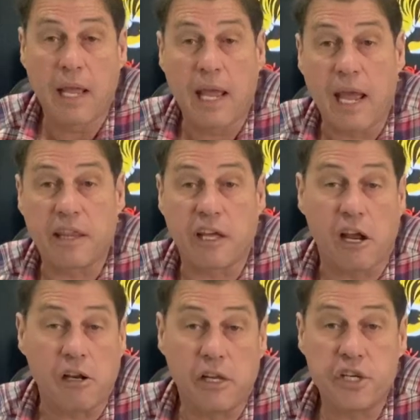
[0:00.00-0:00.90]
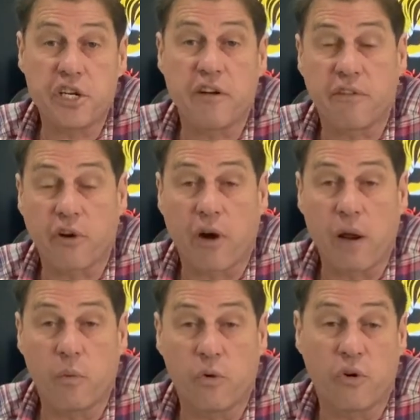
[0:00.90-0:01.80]
At the conclusion of the
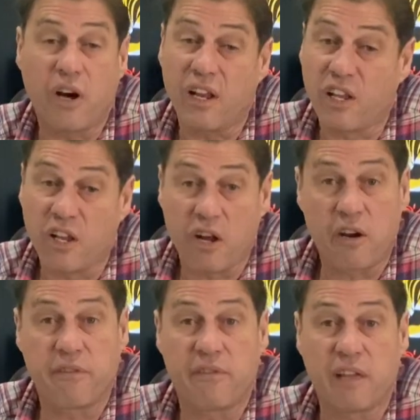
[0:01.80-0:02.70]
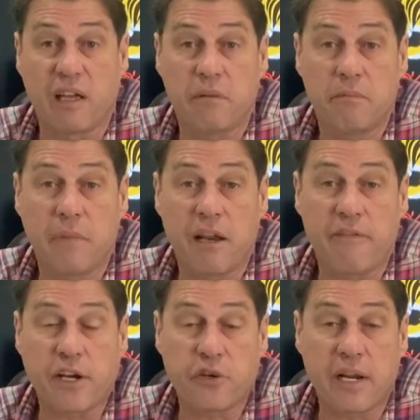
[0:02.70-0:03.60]
Great War, a lot of the
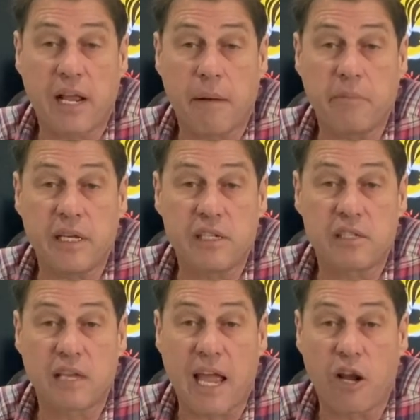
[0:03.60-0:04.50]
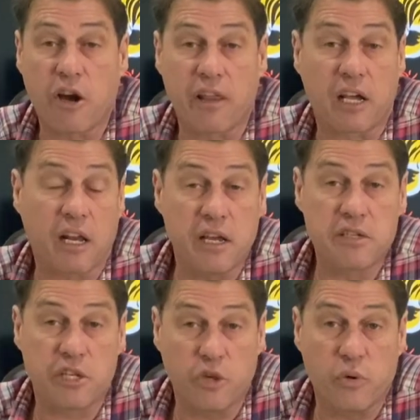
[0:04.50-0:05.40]
manufacturing companies had either
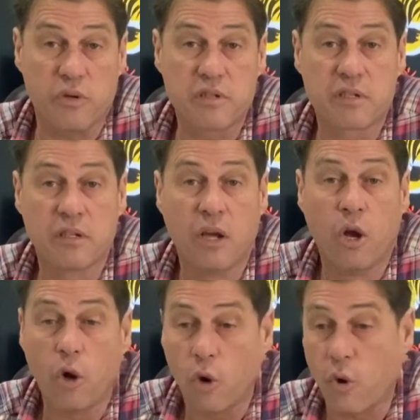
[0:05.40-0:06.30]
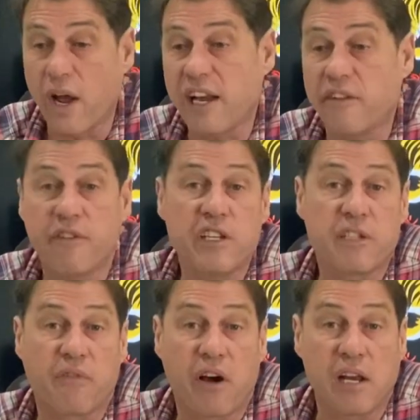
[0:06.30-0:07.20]
closed the doors or had
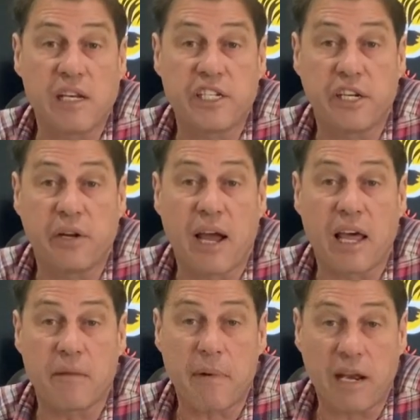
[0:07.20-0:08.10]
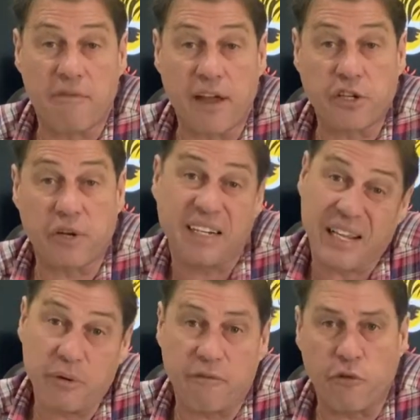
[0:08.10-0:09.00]
diversified into other manufacturing. They
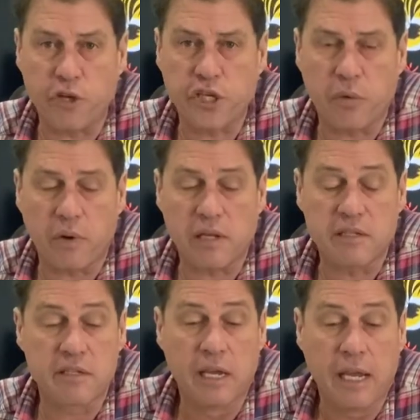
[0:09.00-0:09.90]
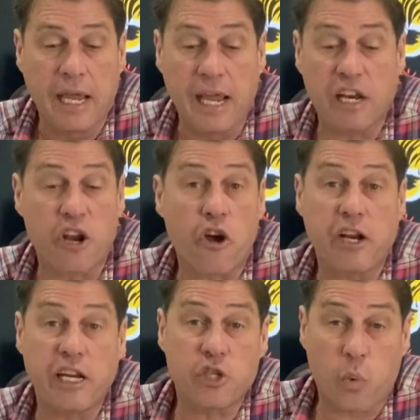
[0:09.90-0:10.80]
were the fortunate ones. In the
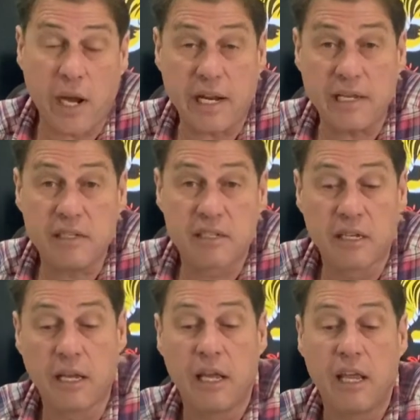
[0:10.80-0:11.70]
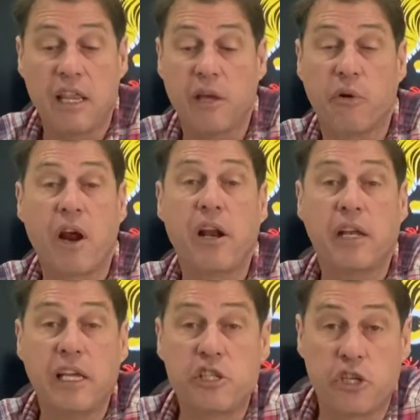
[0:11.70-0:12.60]
1920s, there were
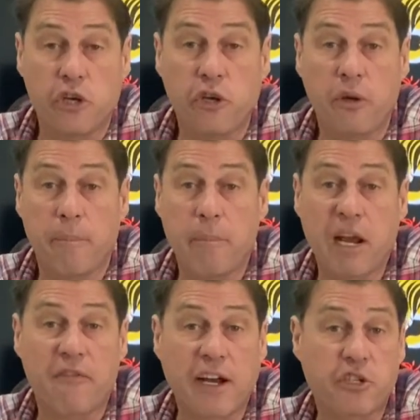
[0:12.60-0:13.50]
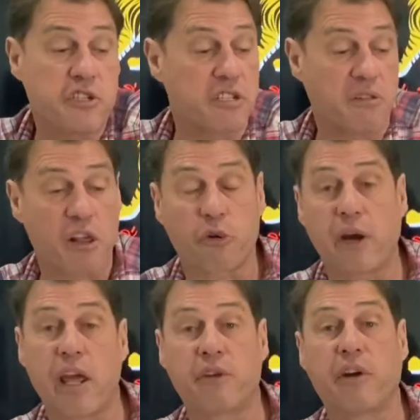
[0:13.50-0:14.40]
only 2 manufacturers of the
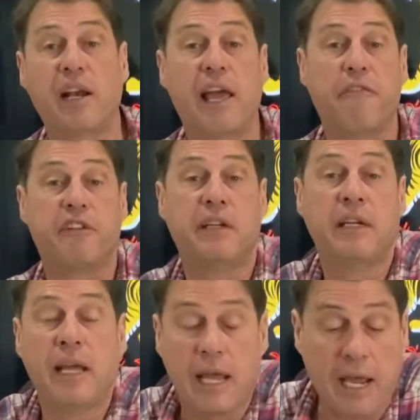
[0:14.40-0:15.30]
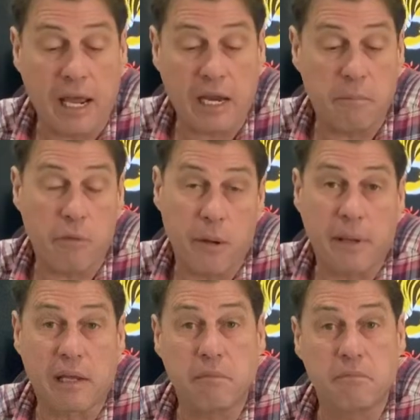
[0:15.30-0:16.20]
303 left, and
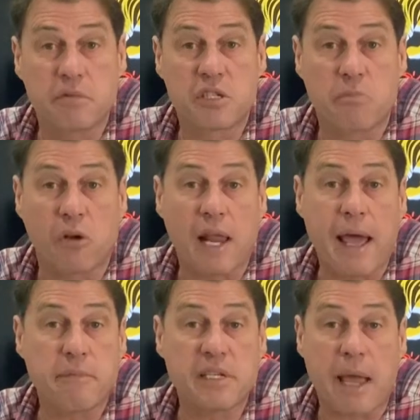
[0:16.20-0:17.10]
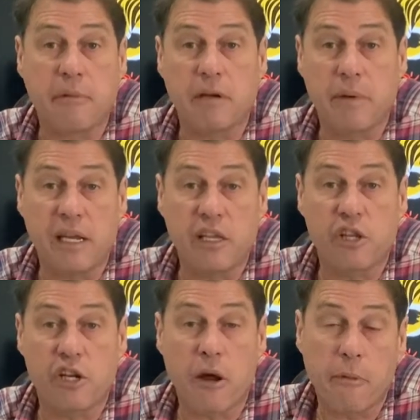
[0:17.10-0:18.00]
Birmingham Small Arms happened to be
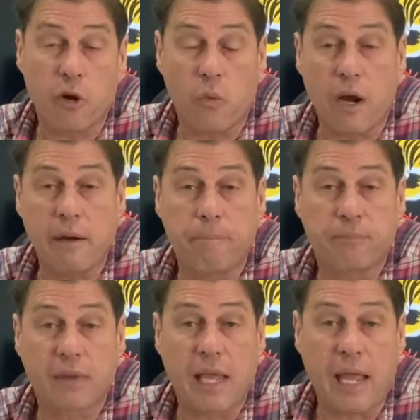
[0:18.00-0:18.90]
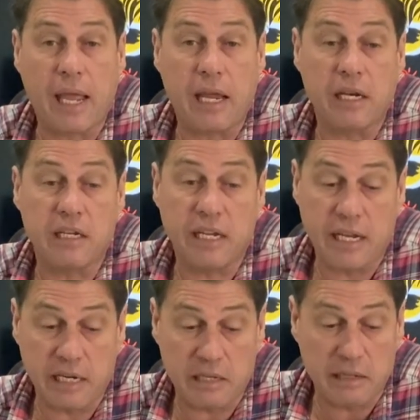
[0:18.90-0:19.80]
the dominant one, and
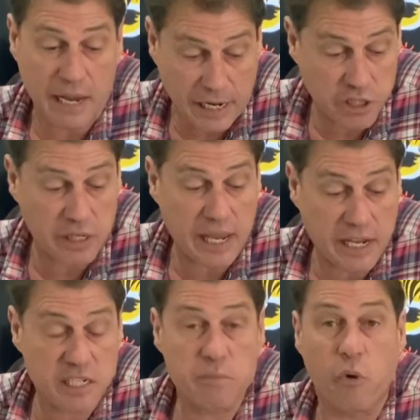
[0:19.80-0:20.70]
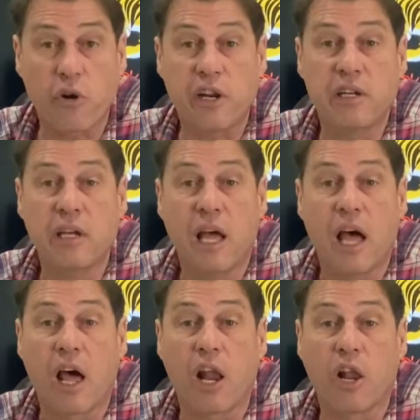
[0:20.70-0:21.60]
it actually exported
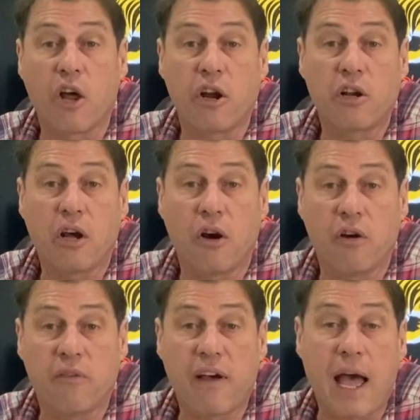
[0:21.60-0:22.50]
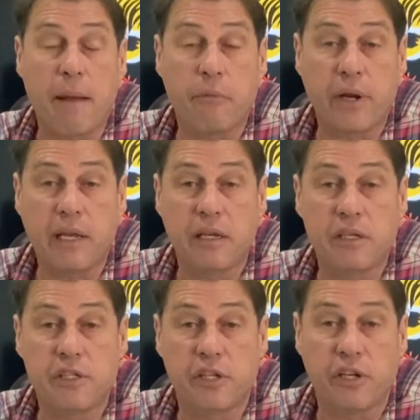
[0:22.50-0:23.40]
a lot of armoury
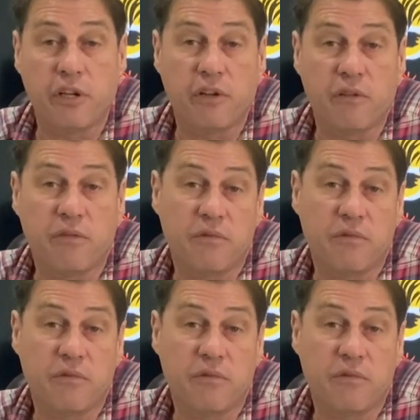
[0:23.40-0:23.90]
to